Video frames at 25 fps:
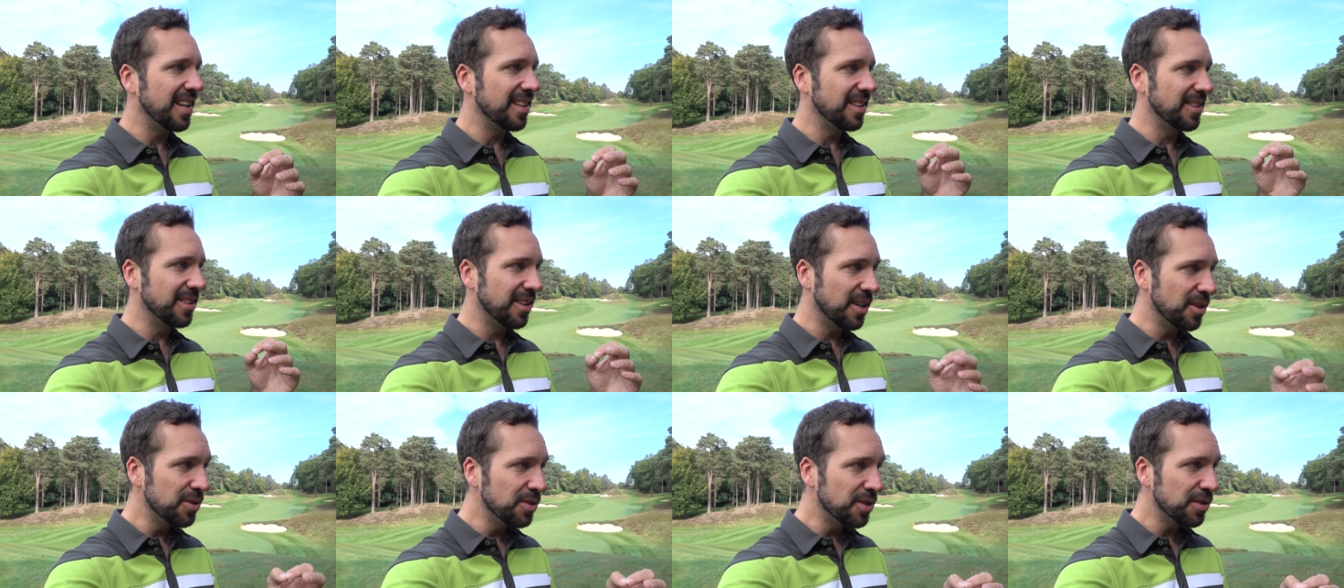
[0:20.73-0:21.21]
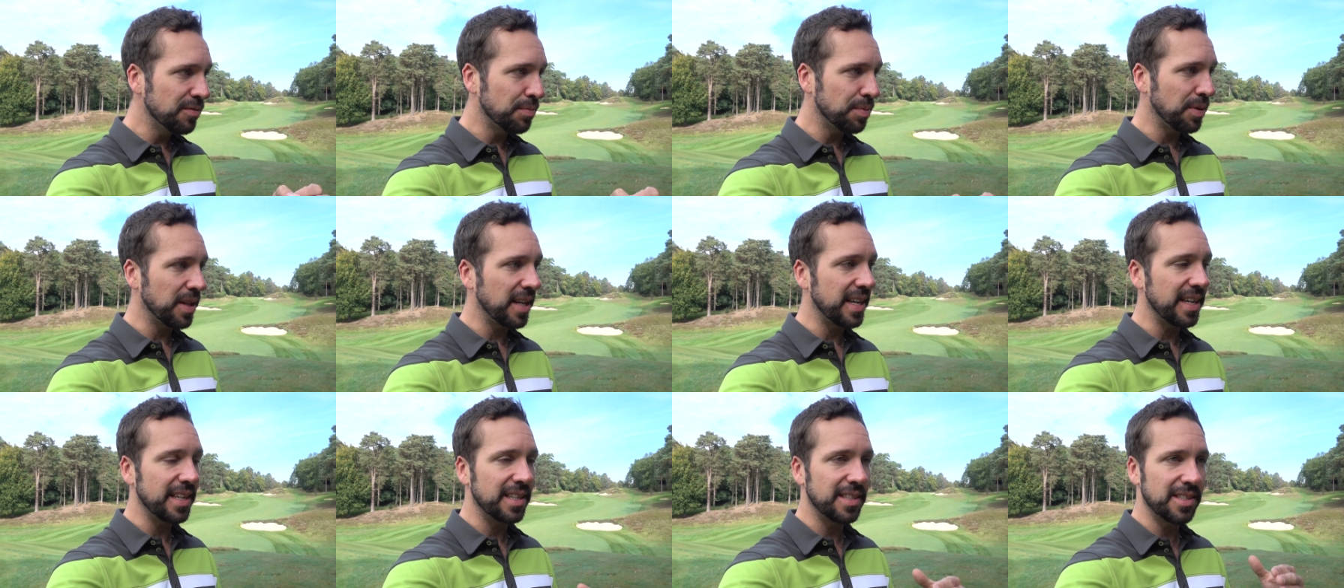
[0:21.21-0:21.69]
Loads of
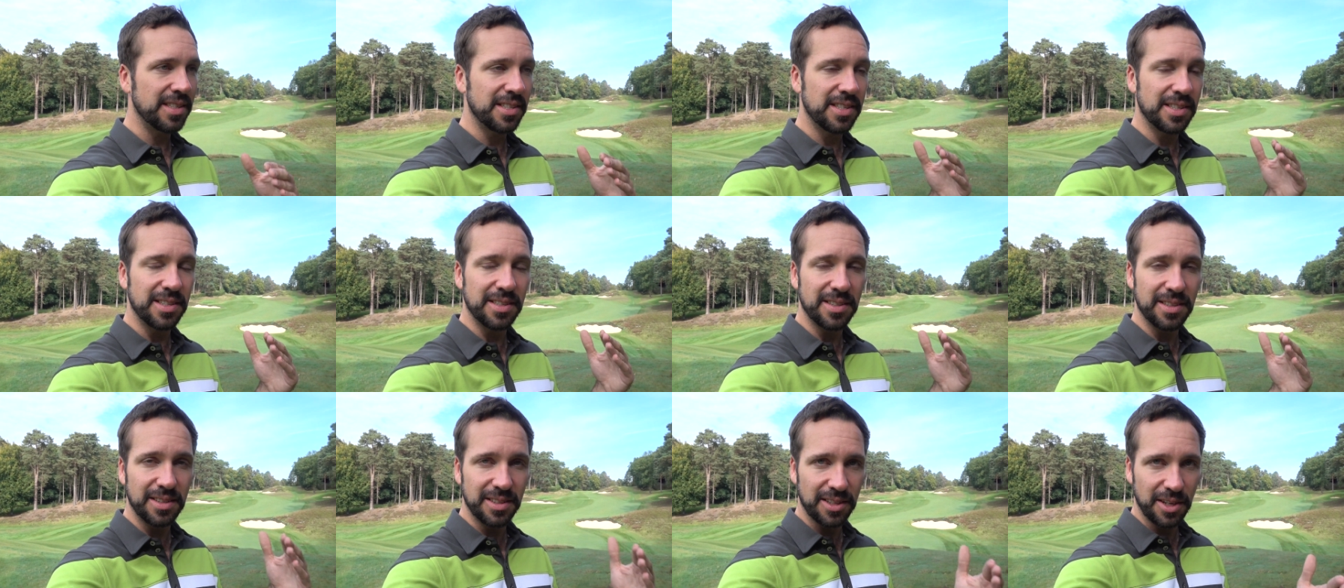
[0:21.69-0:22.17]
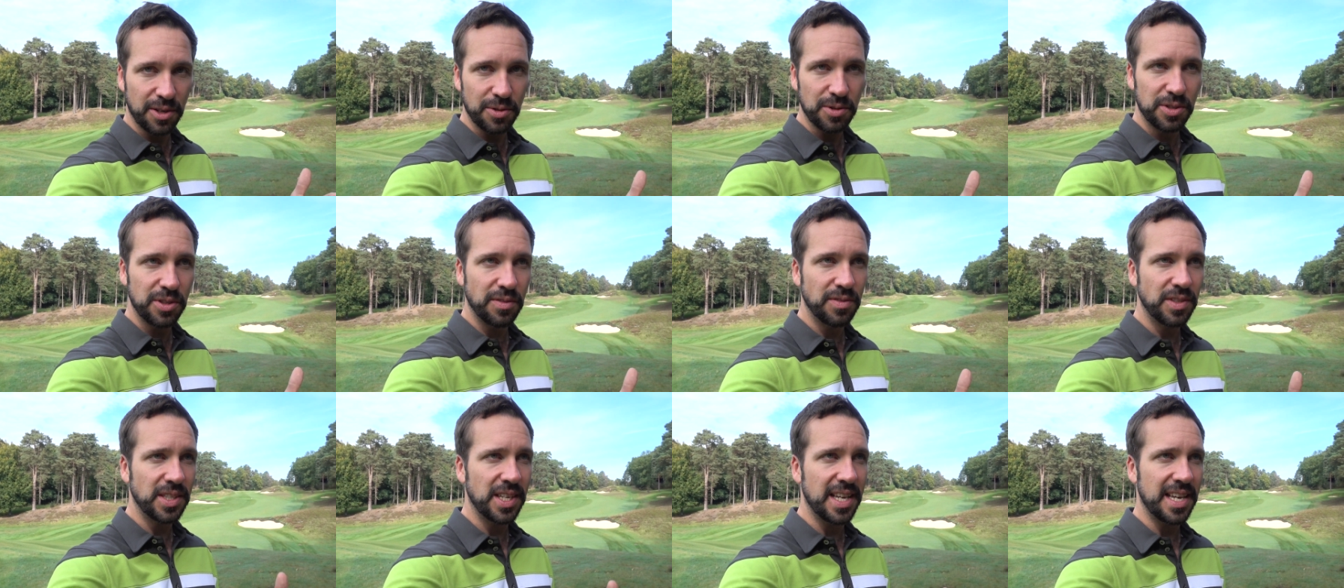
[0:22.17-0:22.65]
players,
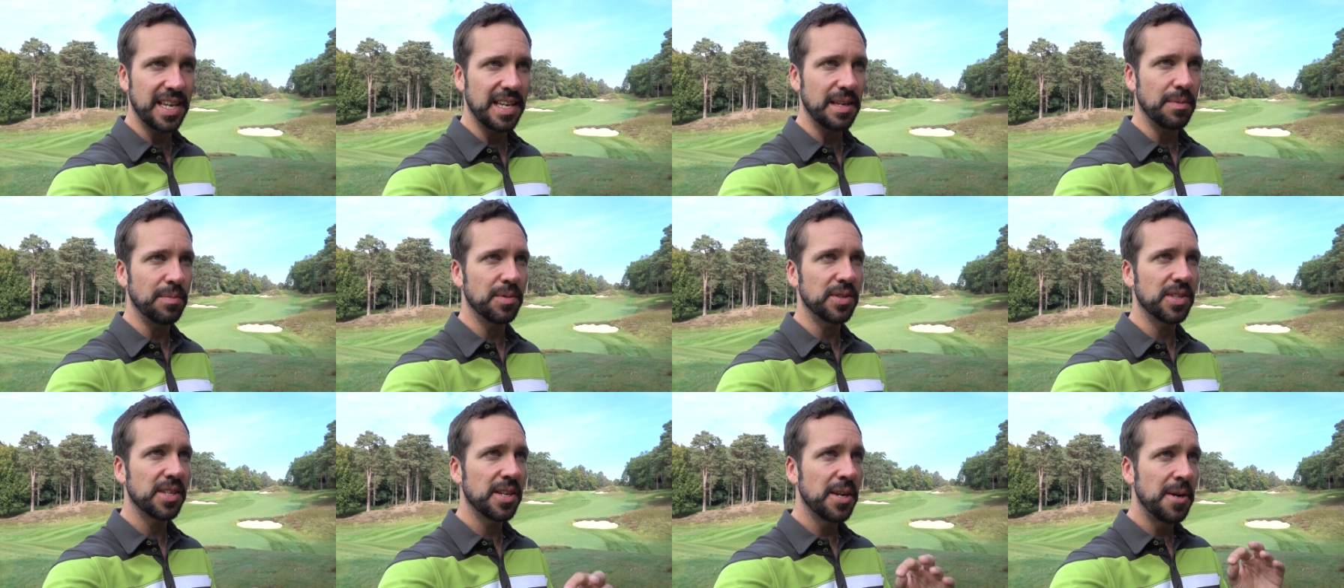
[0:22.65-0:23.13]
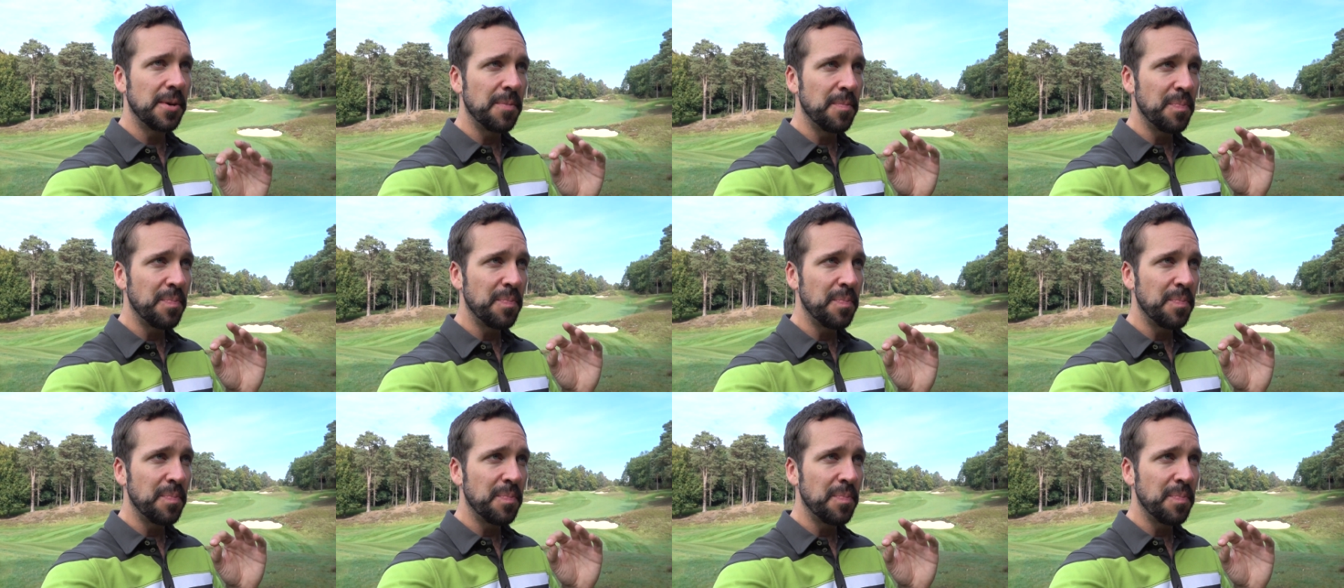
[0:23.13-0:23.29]
loads of teams,